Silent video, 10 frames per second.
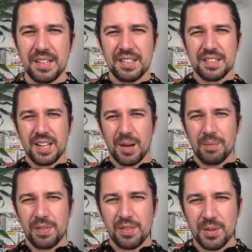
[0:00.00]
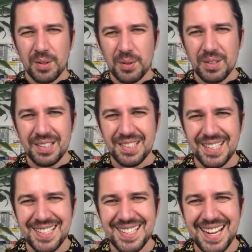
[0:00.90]
Yeah, this has come through
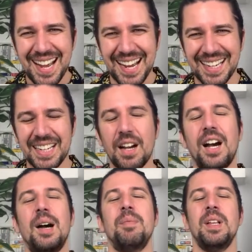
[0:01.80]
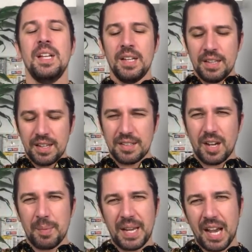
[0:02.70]
today, that
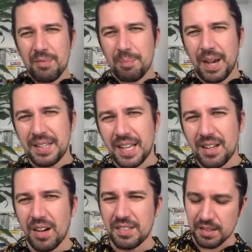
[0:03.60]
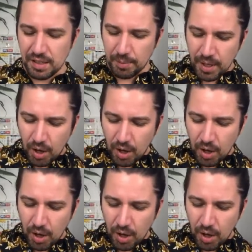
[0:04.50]
Derby haven't paid their guys on time.